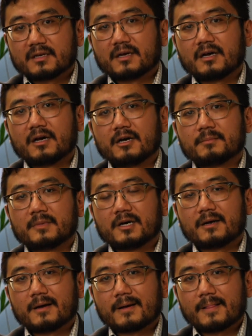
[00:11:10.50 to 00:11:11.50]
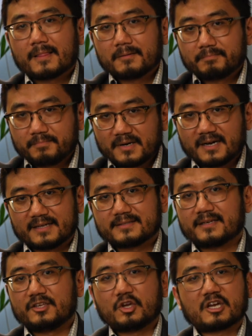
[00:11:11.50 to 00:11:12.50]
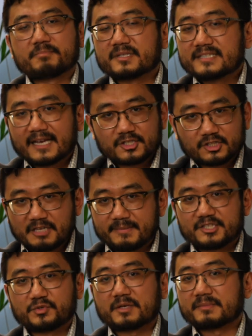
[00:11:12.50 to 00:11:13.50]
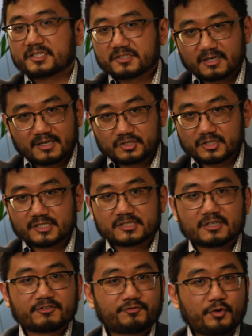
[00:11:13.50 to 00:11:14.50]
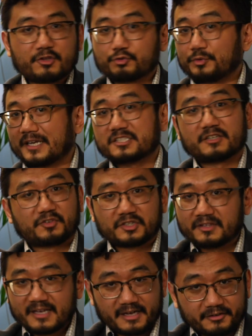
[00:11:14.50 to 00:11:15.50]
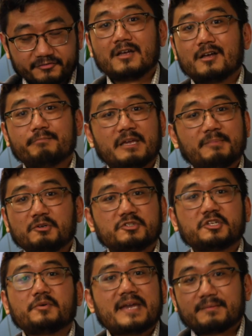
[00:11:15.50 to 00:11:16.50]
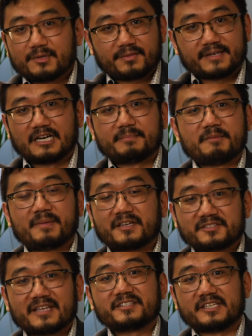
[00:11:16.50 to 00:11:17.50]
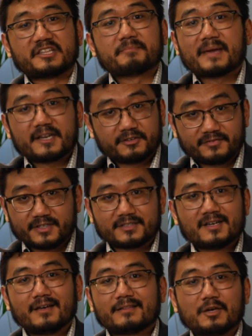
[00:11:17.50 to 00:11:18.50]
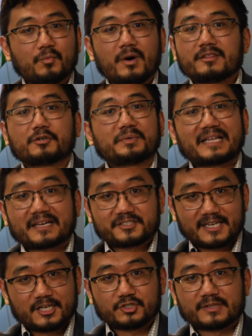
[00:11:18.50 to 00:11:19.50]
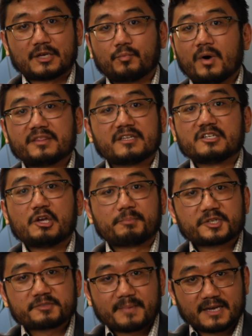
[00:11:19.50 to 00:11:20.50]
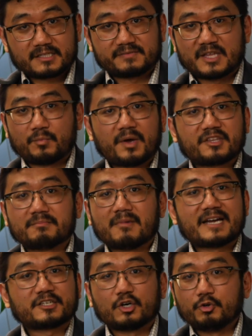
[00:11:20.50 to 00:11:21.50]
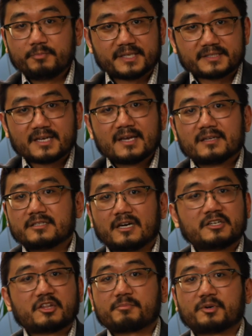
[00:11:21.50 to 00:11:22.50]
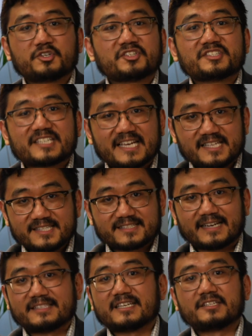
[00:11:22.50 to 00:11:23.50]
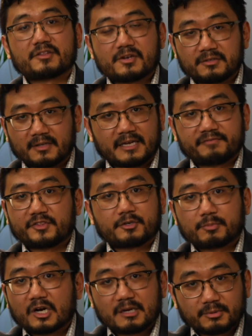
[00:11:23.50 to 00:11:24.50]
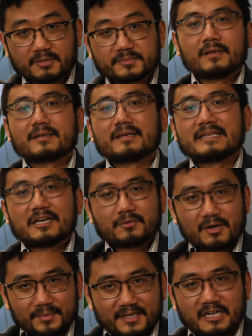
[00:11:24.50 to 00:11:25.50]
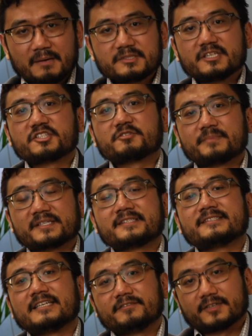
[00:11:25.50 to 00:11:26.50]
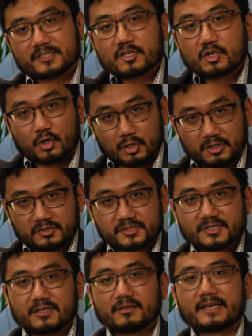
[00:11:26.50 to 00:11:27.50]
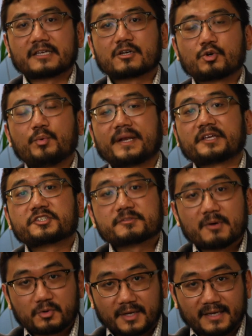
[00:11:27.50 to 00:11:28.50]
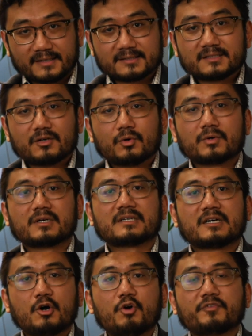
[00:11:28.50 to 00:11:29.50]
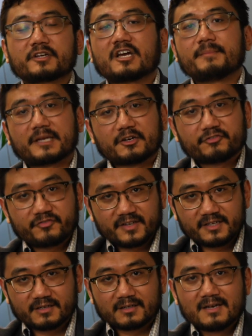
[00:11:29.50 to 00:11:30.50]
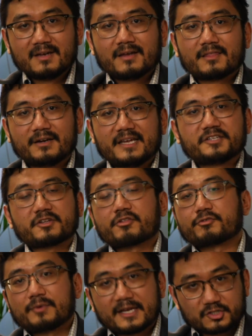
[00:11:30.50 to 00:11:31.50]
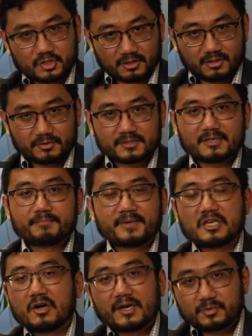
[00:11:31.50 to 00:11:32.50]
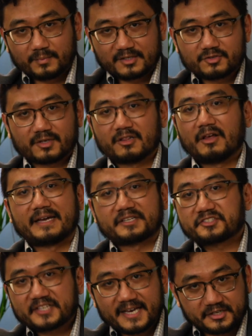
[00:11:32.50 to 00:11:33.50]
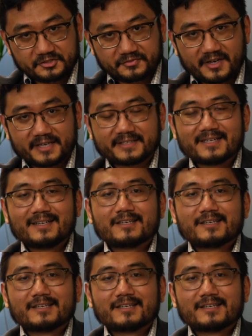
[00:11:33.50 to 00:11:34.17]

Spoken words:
But you could potentially be doing massages for the rest of your life. People do hypnotherapy because they see the benefit. They want the relaxation. They want the new perspectives. They want their mind opened to another person's insights into their life and their problems. Now, when it comes to specific goals, like quitting smoking or overcoming a fear, there is a threshold beyond which the client is satisfied.